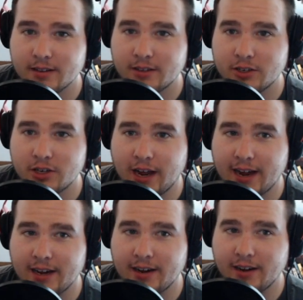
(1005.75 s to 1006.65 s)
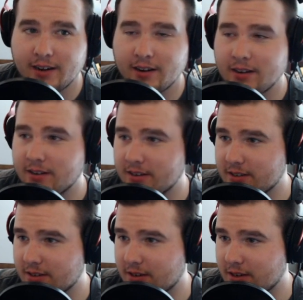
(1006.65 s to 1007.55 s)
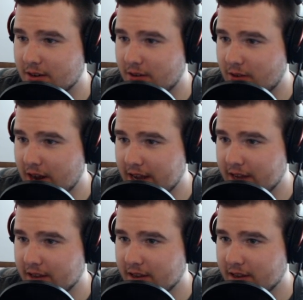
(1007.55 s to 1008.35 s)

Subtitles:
The chat here is looking all right.